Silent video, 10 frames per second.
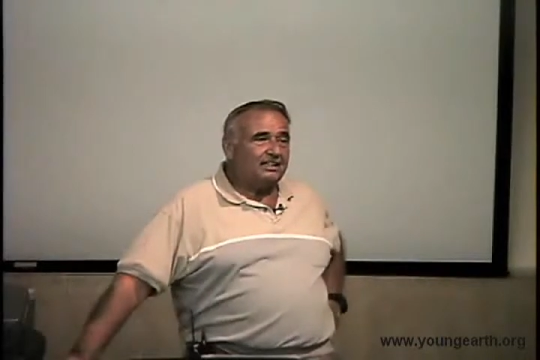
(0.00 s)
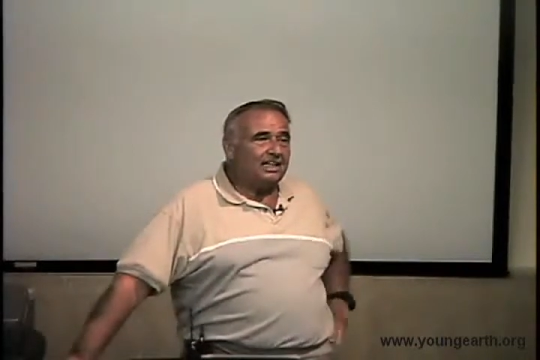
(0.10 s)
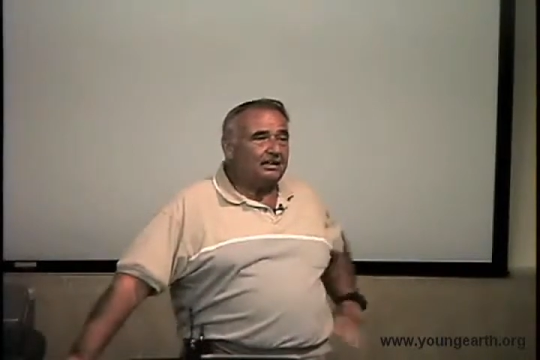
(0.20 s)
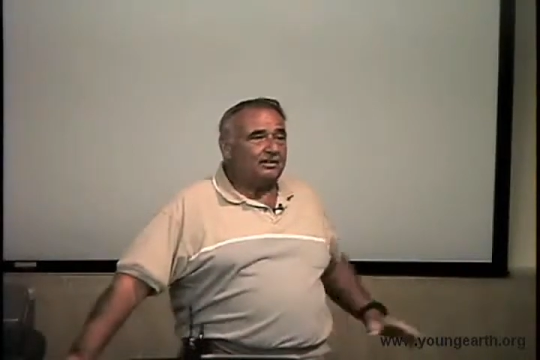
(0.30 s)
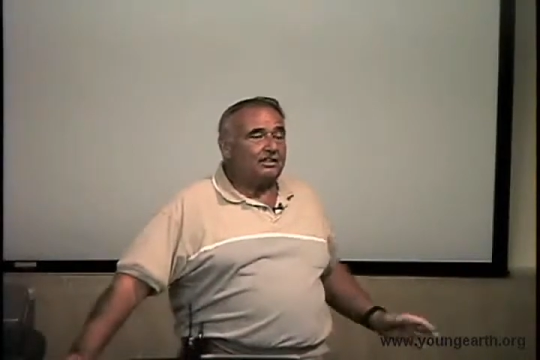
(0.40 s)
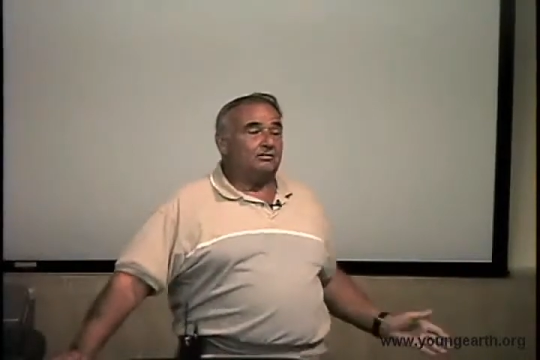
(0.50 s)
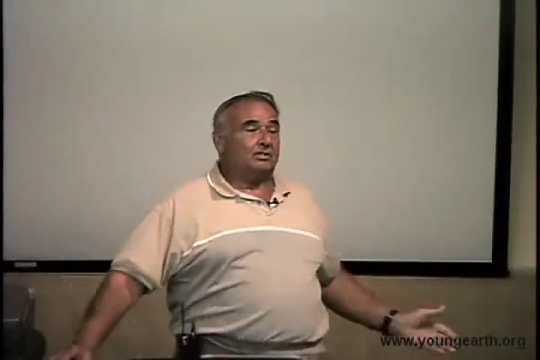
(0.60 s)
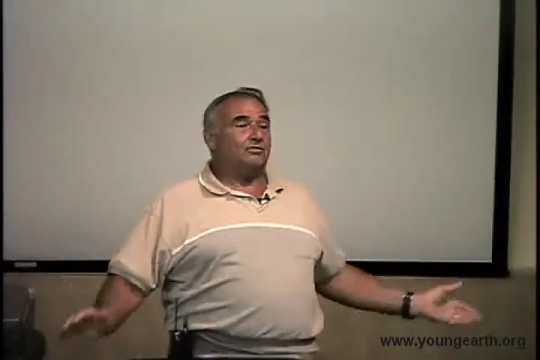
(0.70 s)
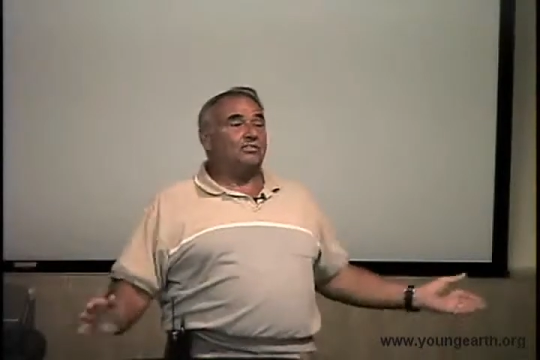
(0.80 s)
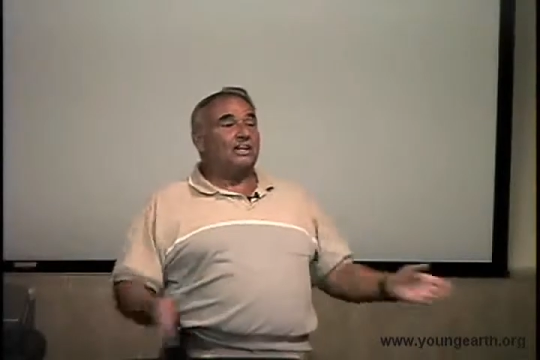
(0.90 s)
That the
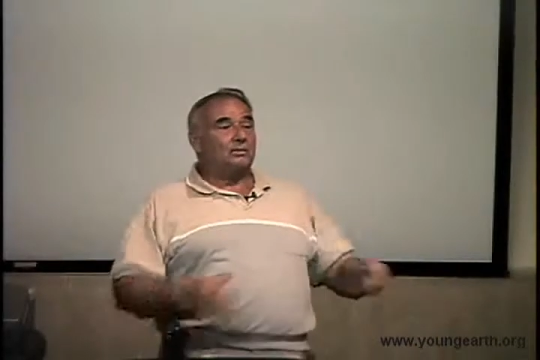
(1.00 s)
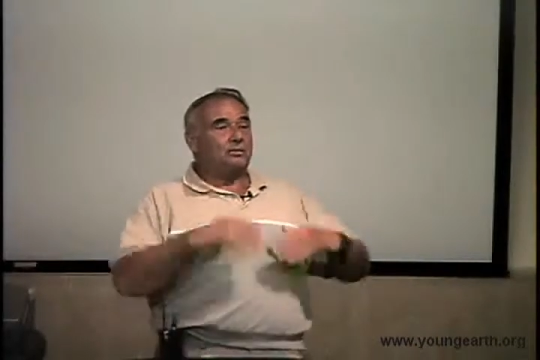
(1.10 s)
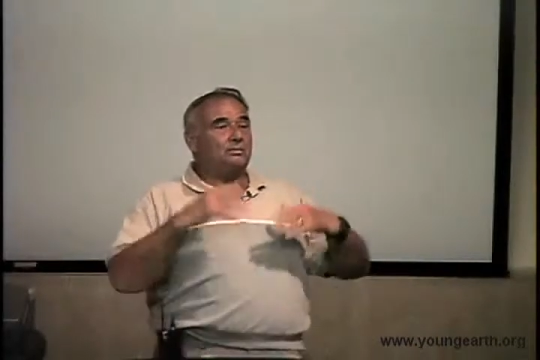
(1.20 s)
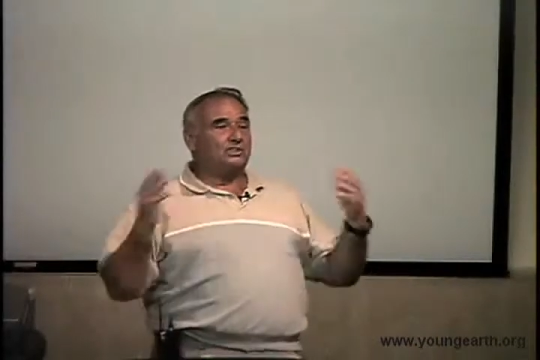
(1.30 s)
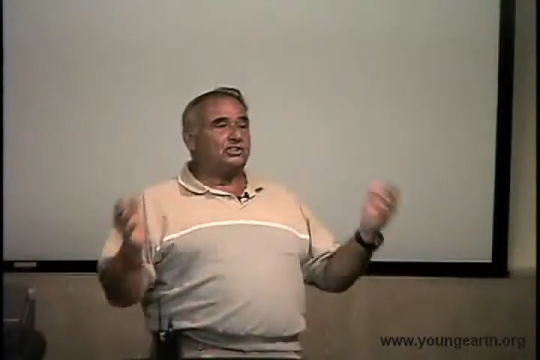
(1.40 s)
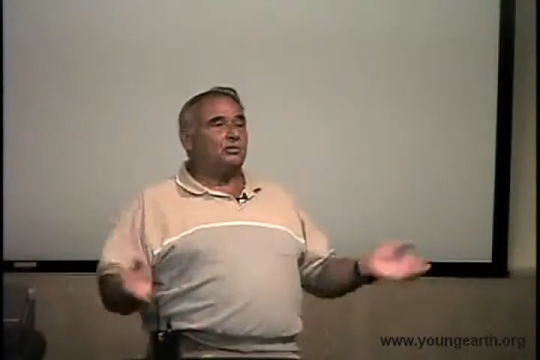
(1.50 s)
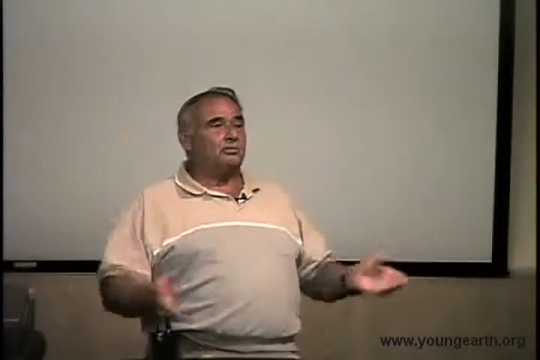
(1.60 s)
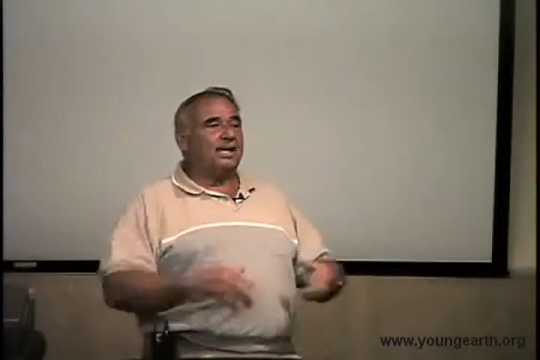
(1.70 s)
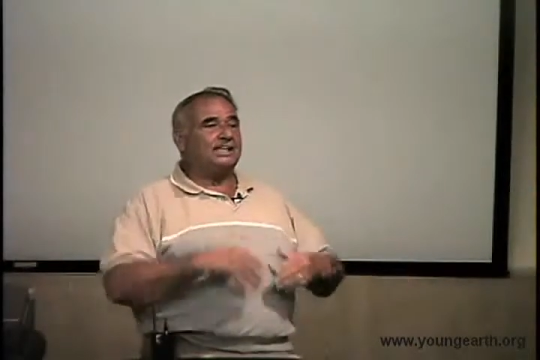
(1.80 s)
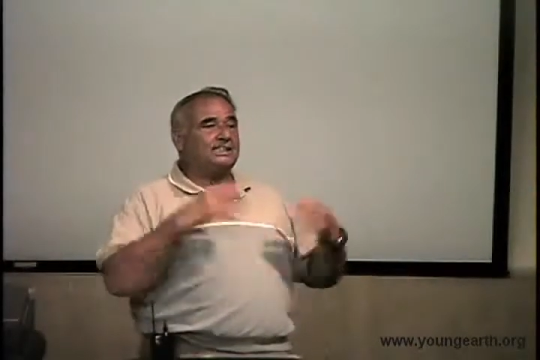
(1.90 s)
flood would be so
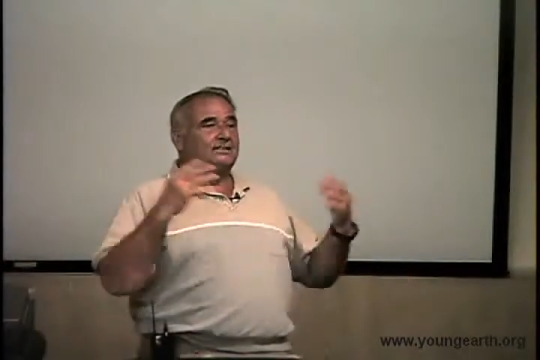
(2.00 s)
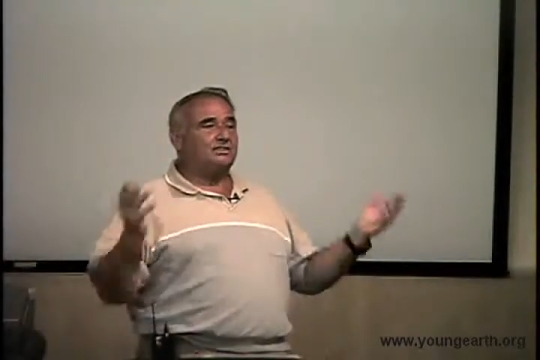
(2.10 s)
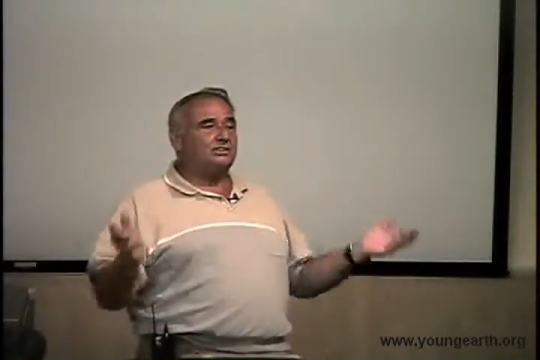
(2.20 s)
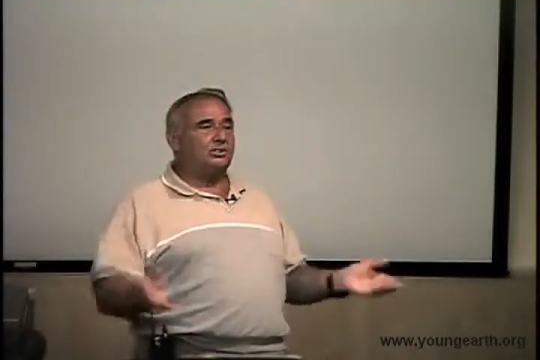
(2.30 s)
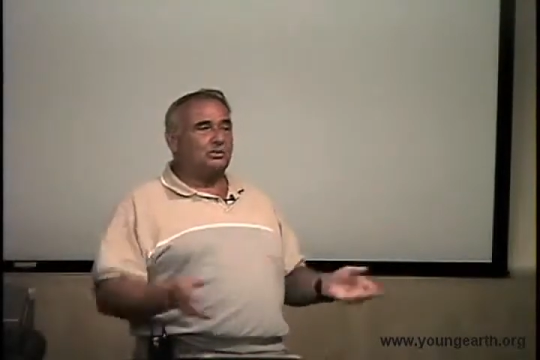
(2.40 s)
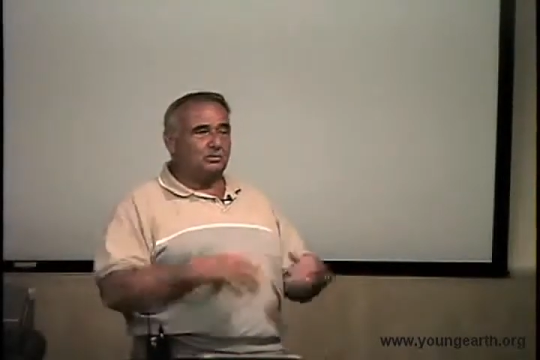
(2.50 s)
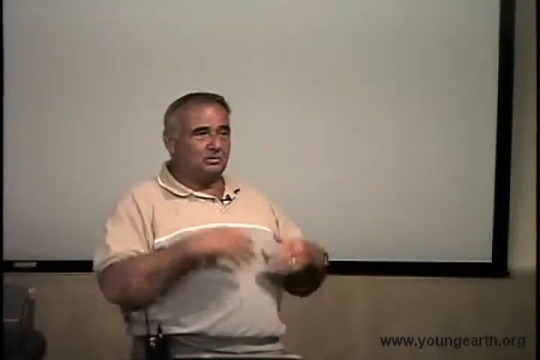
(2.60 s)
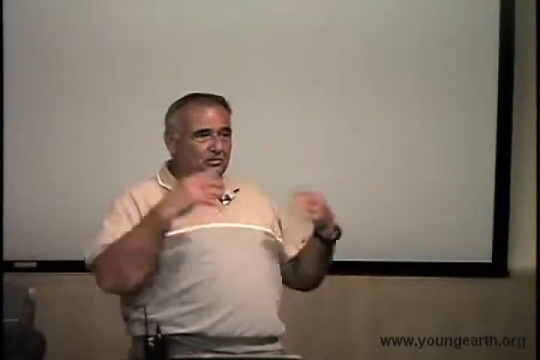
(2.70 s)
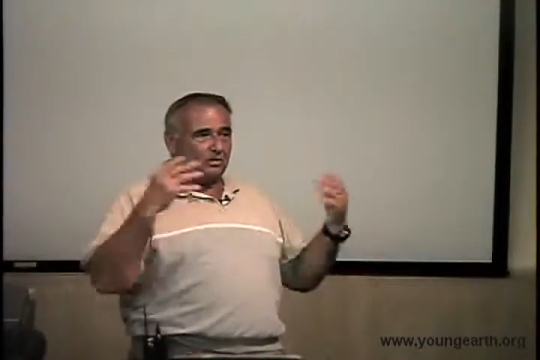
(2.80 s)
massive and so